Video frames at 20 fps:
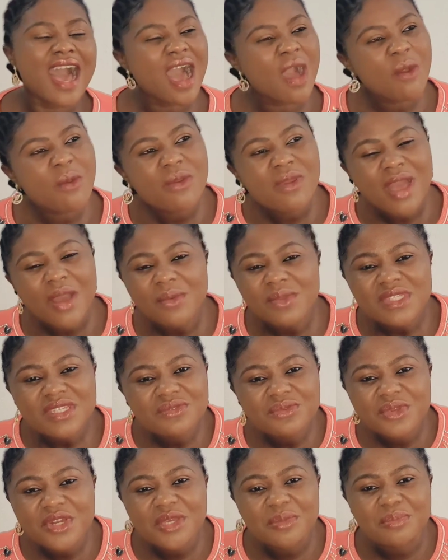I
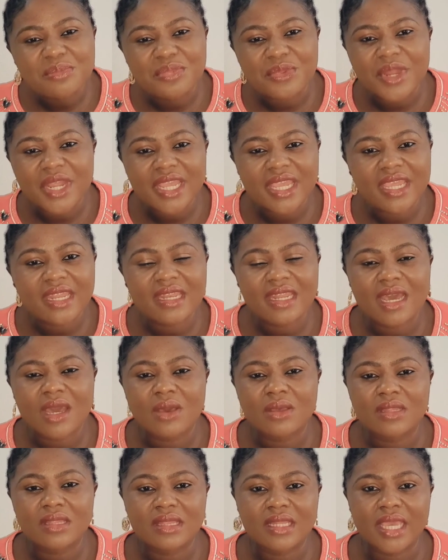wasn't really breaking
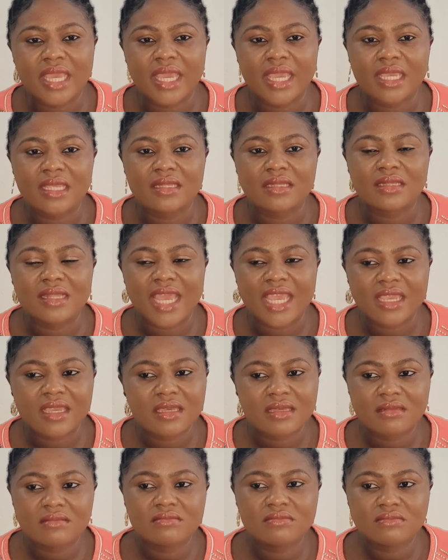up then like
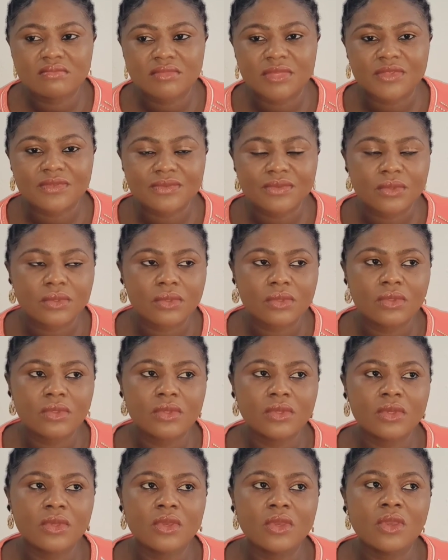before,
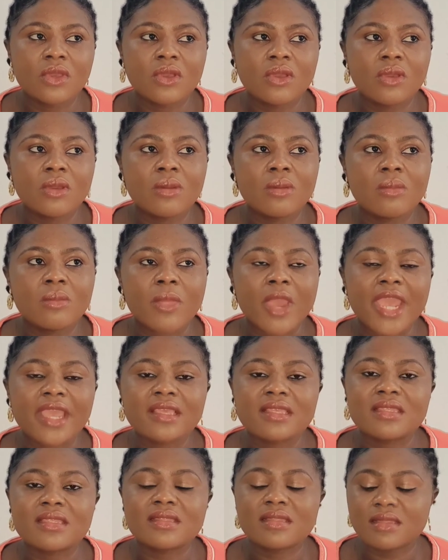but
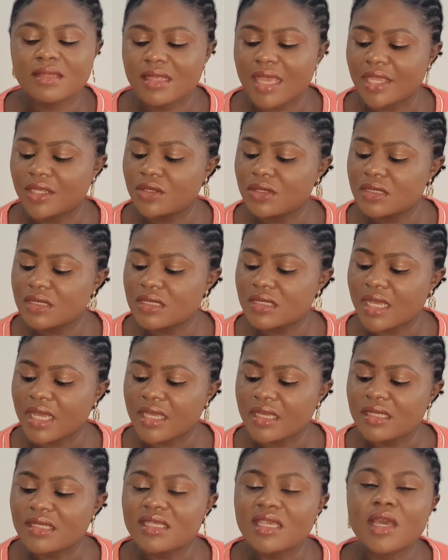I just see
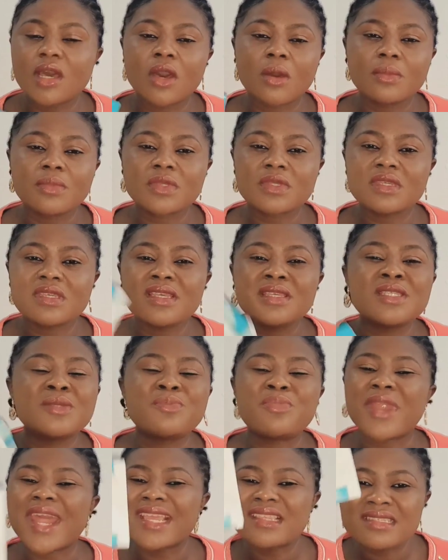that it helps.
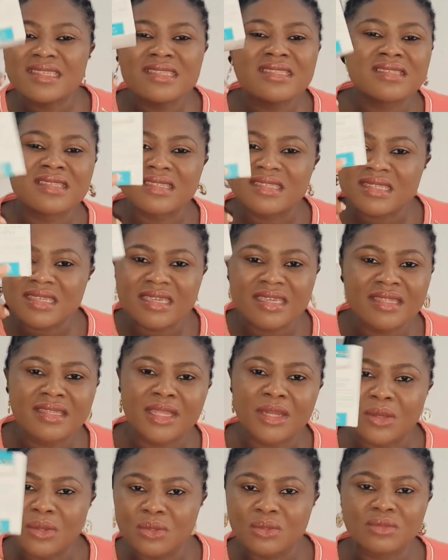It brightens the
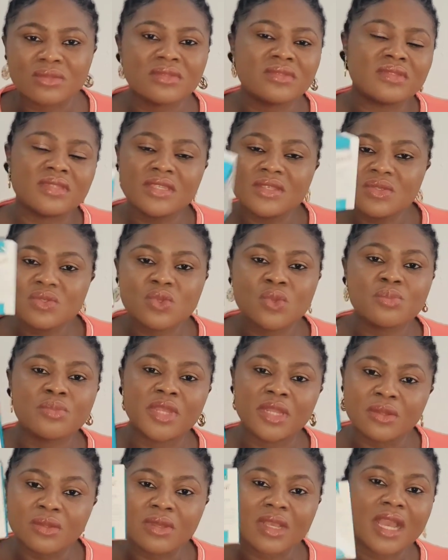skin alone. This soap
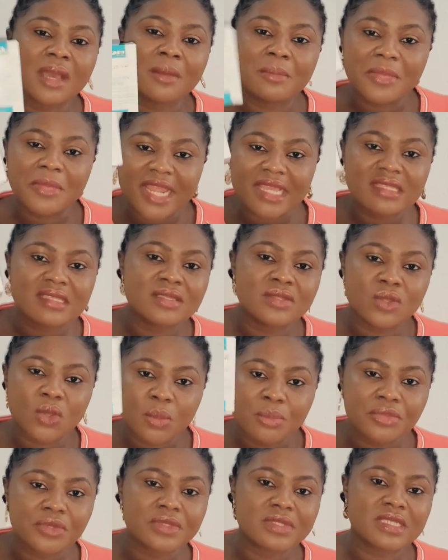alone can brighten
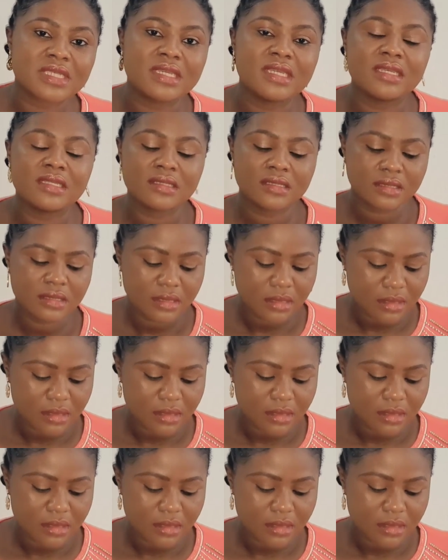up your skin.